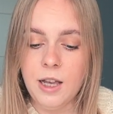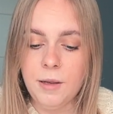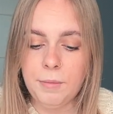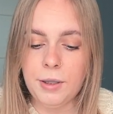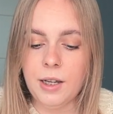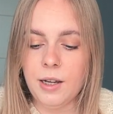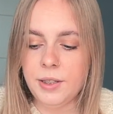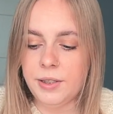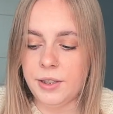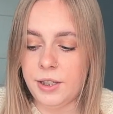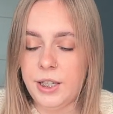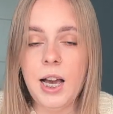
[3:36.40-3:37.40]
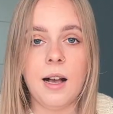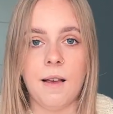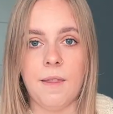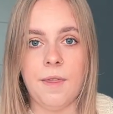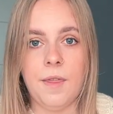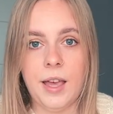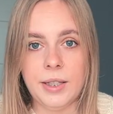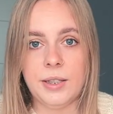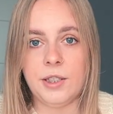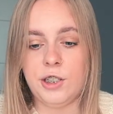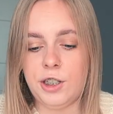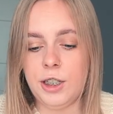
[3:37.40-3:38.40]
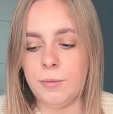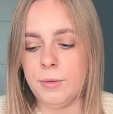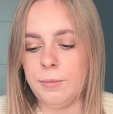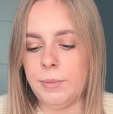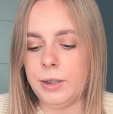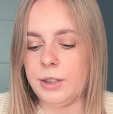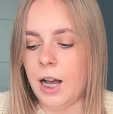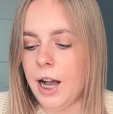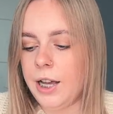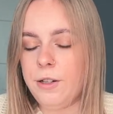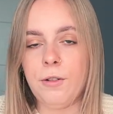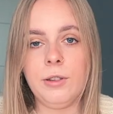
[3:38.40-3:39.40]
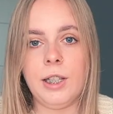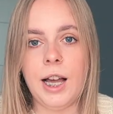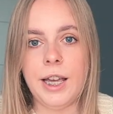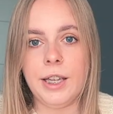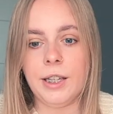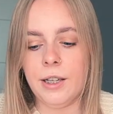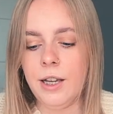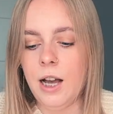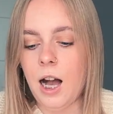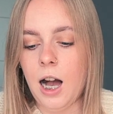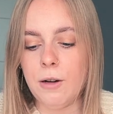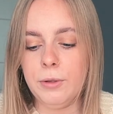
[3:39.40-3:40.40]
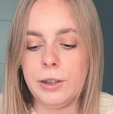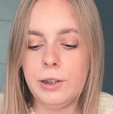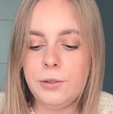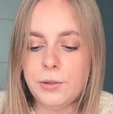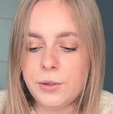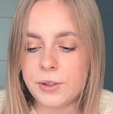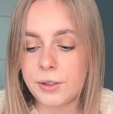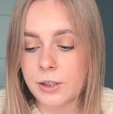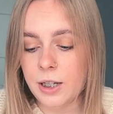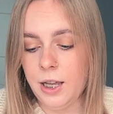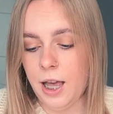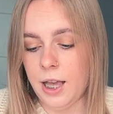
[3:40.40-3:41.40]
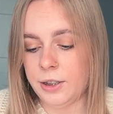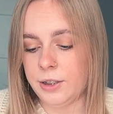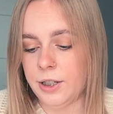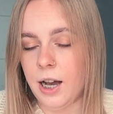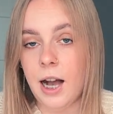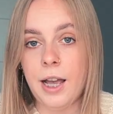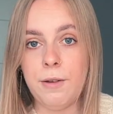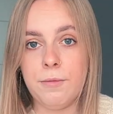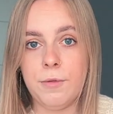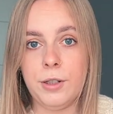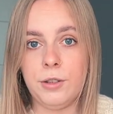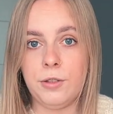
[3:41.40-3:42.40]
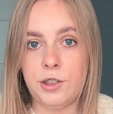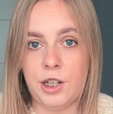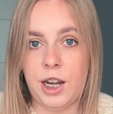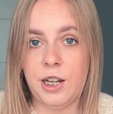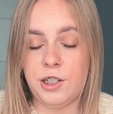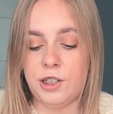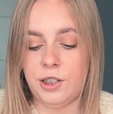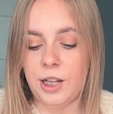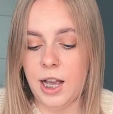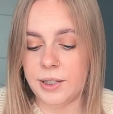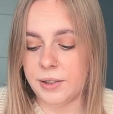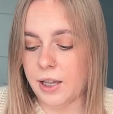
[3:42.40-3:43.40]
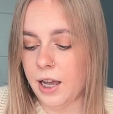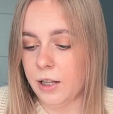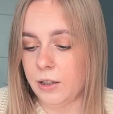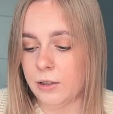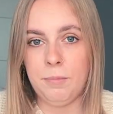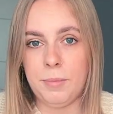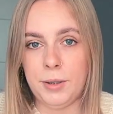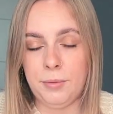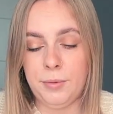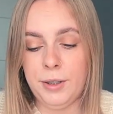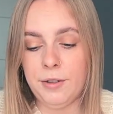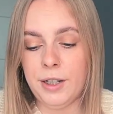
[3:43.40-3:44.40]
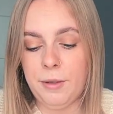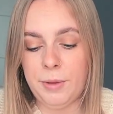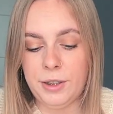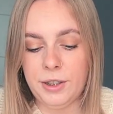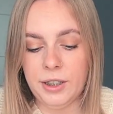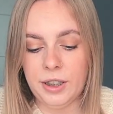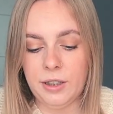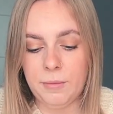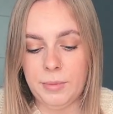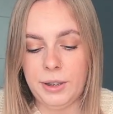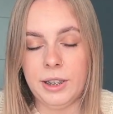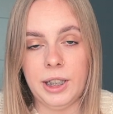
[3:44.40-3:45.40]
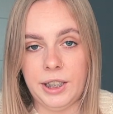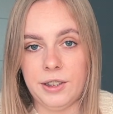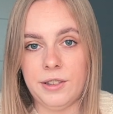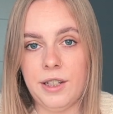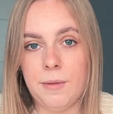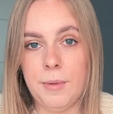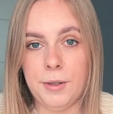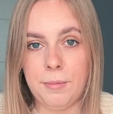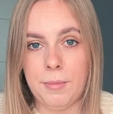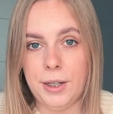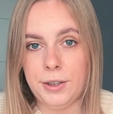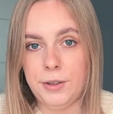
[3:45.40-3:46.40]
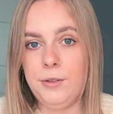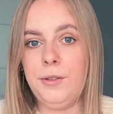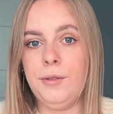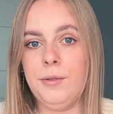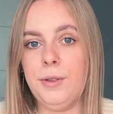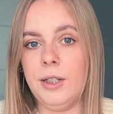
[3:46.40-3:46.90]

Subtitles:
because yeah, that's cheap, but I don't like how it looks and I want to change it as hell. But we're going to be talking a bit later about my new